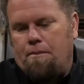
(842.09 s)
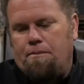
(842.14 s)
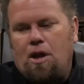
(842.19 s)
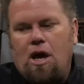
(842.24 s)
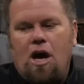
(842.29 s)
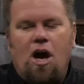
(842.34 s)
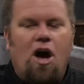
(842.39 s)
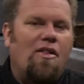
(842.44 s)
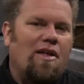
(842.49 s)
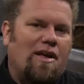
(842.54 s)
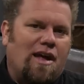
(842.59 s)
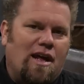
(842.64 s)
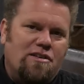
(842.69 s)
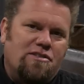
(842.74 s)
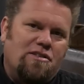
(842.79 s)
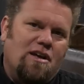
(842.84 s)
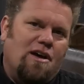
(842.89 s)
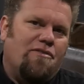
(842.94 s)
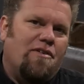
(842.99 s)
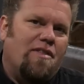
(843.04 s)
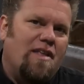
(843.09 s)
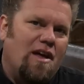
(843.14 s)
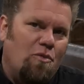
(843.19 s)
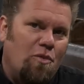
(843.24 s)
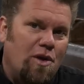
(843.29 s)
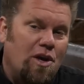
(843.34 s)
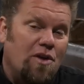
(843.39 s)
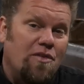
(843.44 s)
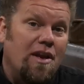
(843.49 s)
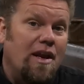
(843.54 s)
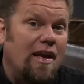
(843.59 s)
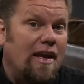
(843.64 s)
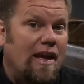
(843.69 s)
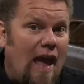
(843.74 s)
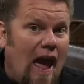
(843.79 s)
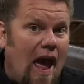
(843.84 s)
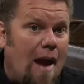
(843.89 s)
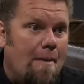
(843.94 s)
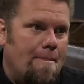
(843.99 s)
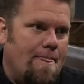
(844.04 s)
blah, all that kind of stuff. And then wheeled it
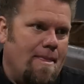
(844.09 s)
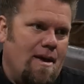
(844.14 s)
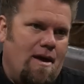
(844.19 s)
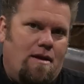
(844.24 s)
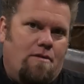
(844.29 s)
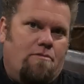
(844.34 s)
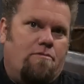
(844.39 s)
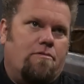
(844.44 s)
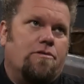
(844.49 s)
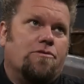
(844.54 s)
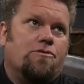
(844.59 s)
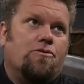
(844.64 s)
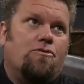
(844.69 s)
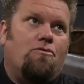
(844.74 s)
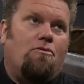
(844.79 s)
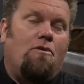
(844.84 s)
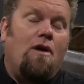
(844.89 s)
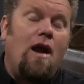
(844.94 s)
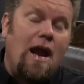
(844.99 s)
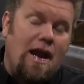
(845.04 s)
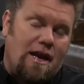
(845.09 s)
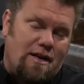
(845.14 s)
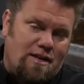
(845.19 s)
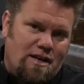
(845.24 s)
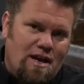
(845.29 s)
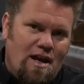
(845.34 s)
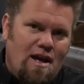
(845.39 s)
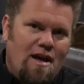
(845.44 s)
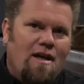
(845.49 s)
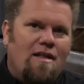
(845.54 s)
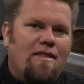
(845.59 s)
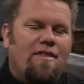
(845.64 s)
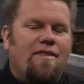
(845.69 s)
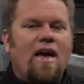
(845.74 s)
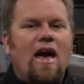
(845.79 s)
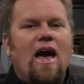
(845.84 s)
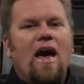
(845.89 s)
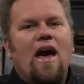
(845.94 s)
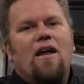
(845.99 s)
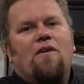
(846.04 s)
again, and it was great.
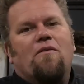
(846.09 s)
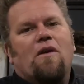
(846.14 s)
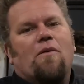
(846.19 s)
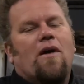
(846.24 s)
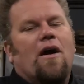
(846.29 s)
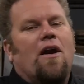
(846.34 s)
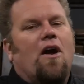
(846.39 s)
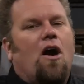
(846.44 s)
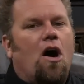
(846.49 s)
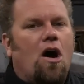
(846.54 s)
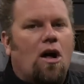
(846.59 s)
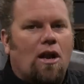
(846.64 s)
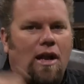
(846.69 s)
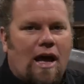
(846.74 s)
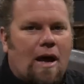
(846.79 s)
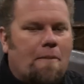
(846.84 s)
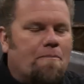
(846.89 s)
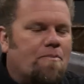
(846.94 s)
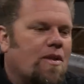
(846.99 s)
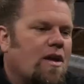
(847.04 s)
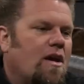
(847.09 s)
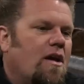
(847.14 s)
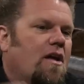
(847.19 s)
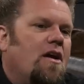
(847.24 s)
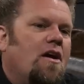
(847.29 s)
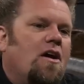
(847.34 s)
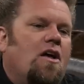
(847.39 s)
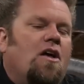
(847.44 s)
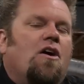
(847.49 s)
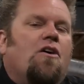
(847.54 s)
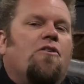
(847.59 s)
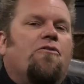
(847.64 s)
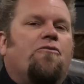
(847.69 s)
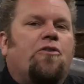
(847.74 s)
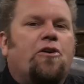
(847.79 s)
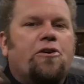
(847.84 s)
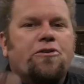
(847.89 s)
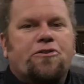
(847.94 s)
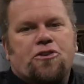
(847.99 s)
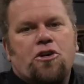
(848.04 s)
Then we went all in,
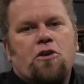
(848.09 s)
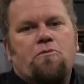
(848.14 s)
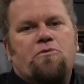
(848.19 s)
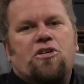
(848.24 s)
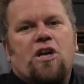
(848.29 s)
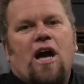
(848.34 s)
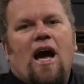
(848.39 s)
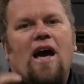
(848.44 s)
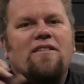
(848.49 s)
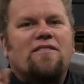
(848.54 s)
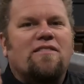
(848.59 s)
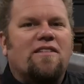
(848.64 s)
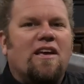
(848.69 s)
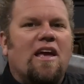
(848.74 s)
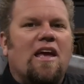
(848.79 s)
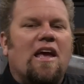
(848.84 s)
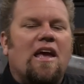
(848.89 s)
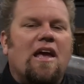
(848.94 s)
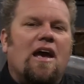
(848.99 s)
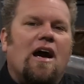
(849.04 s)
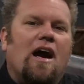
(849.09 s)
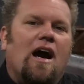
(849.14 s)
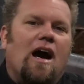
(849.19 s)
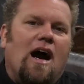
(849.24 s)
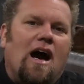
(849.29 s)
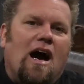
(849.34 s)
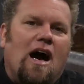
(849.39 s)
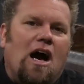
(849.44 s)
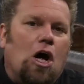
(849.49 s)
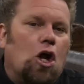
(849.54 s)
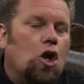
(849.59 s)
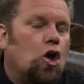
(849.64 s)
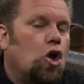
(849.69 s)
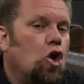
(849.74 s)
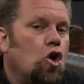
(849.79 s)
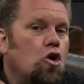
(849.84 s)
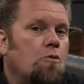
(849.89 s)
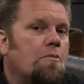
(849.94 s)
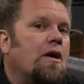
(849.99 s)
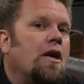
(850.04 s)
full tube chassis,
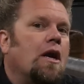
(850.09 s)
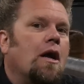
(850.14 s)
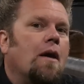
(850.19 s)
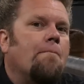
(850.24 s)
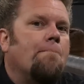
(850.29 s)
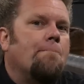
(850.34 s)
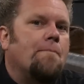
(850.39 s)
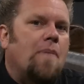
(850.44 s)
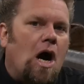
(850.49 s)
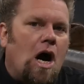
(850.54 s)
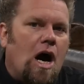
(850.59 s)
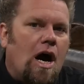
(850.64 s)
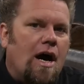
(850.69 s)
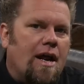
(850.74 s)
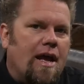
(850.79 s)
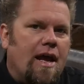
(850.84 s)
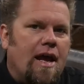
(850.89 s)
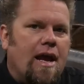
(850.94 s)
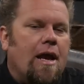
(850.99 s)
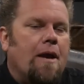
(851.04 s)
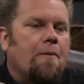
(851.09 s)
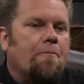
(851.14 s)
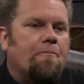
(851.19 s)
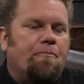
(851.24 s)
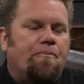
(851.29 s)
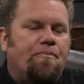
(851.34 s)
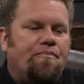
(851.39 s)
aluminum body,